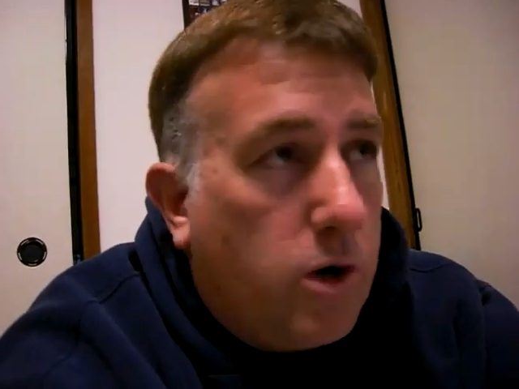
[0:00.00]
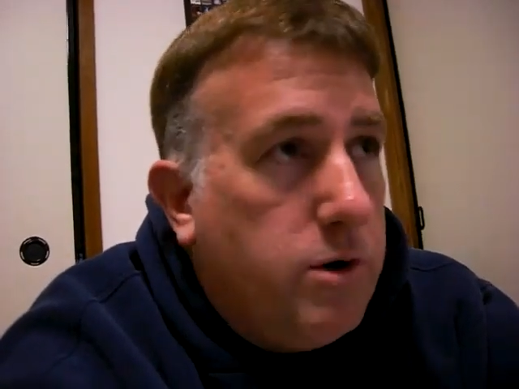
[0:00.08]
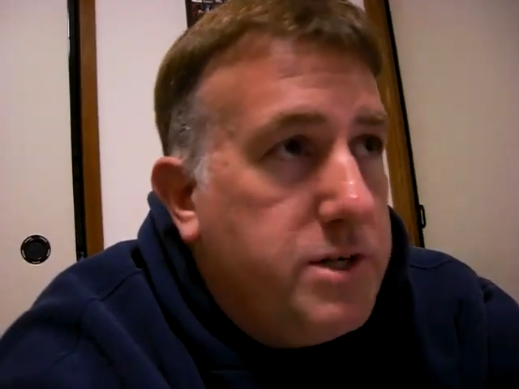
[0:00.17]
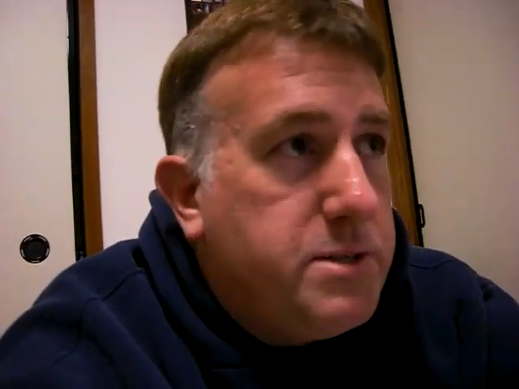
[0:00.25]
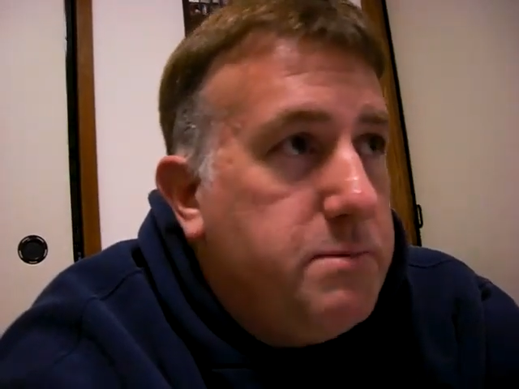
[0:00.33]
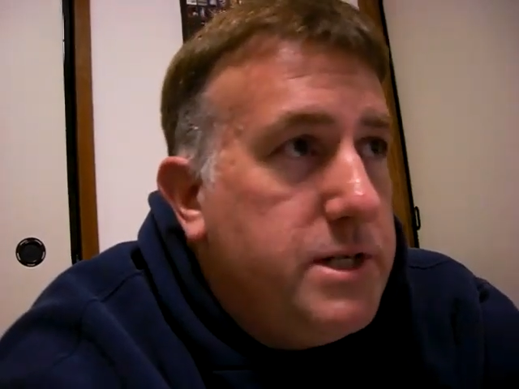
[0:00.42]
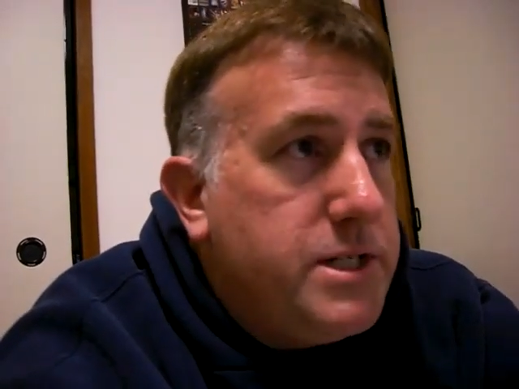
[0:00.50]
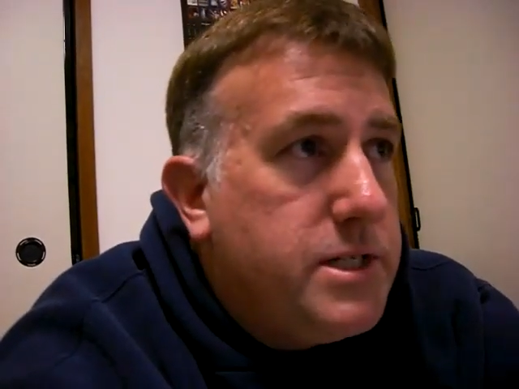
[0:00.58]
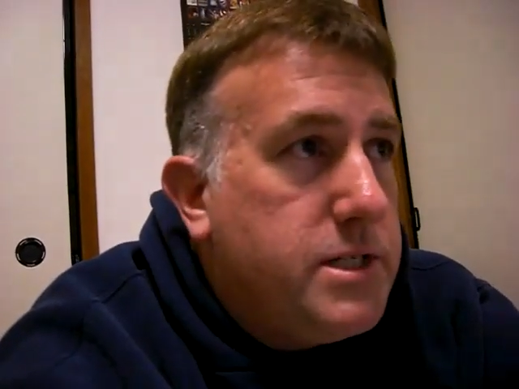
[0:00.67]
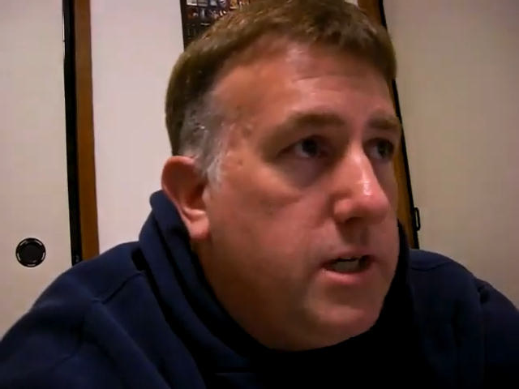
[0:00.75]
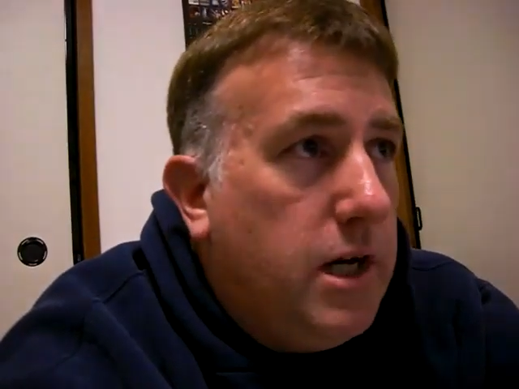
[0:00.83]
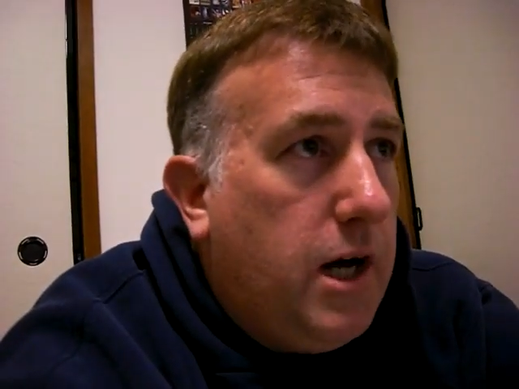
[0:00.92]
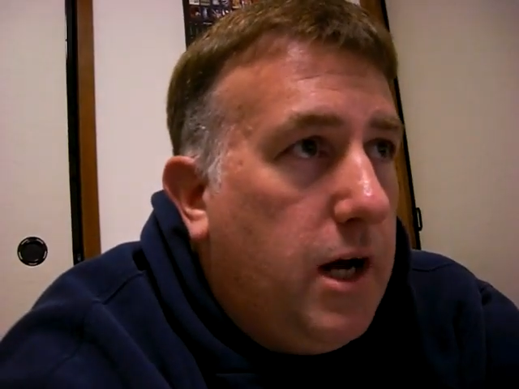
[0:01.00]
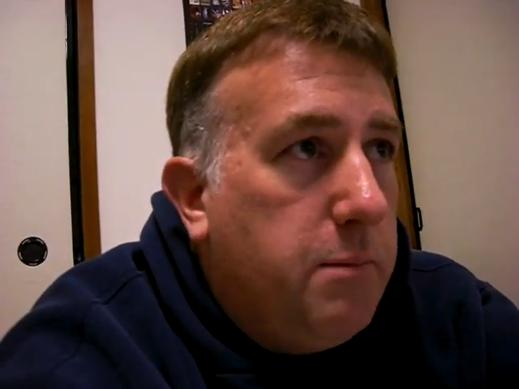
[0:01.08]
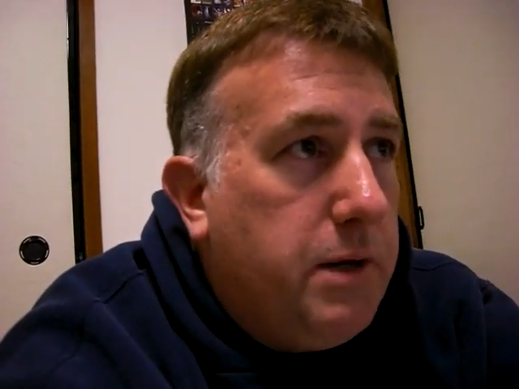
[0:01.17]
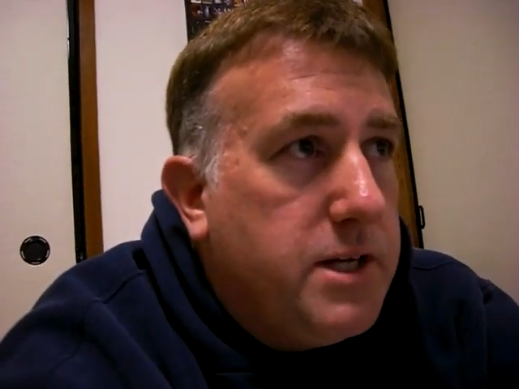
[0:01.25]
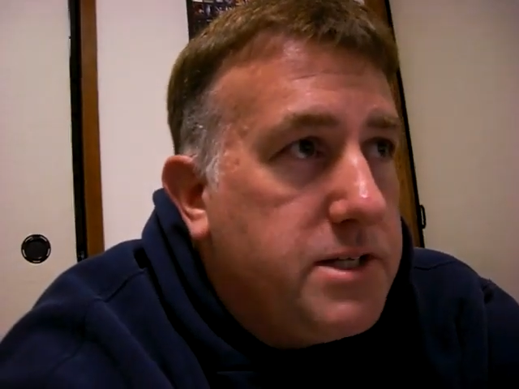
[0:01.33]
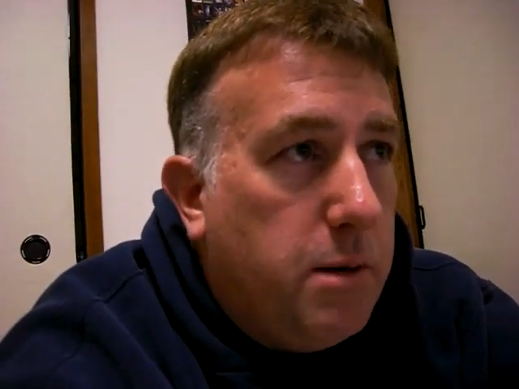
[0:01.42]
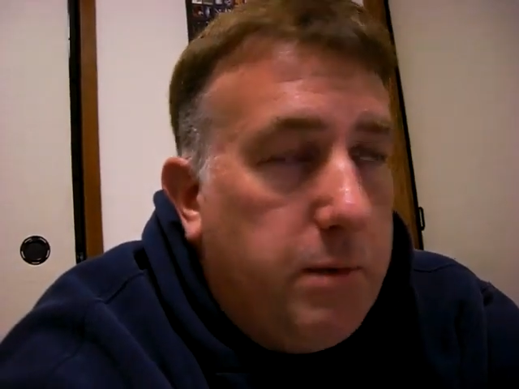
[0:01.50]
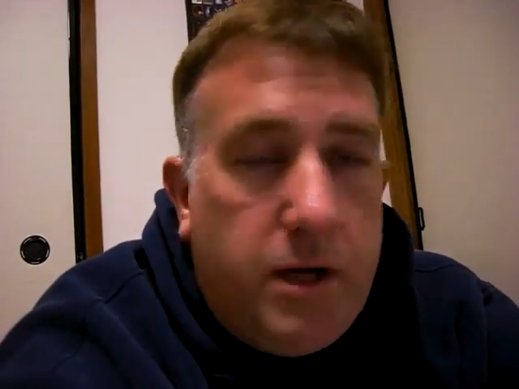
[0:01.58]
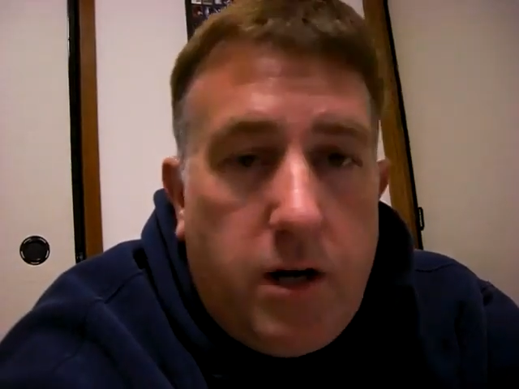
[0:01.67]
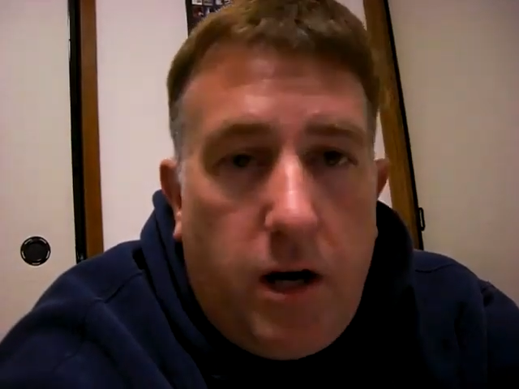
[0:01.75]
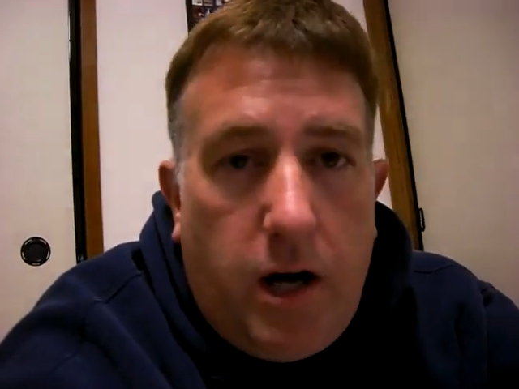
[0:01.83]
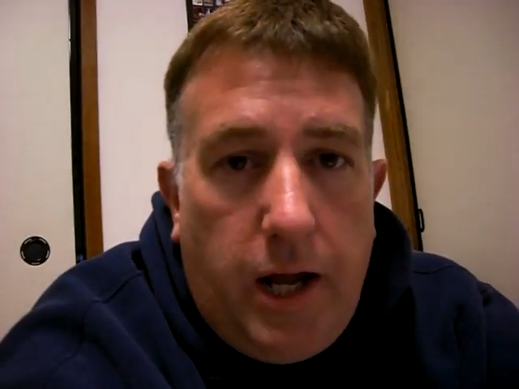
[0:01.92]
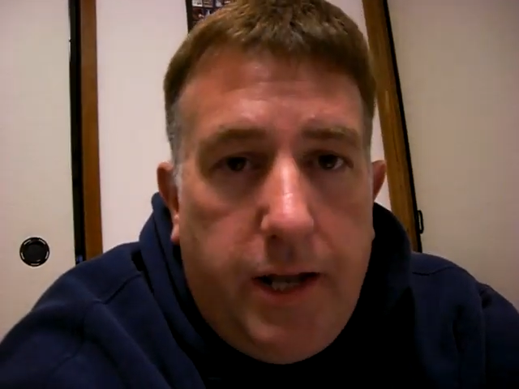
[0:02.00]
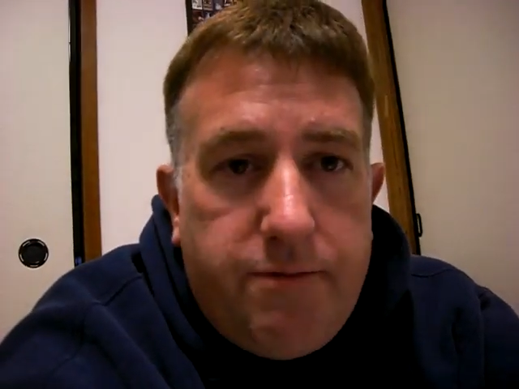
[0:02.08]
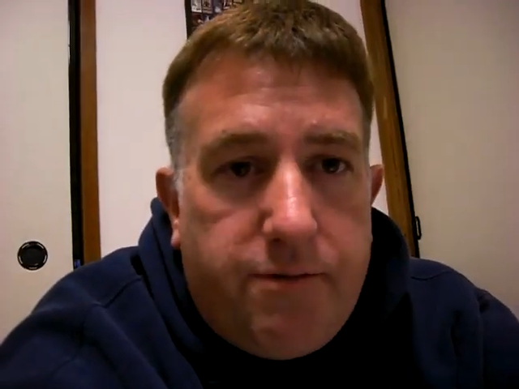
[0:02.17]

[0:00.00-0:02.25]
Christmas because I'll be gone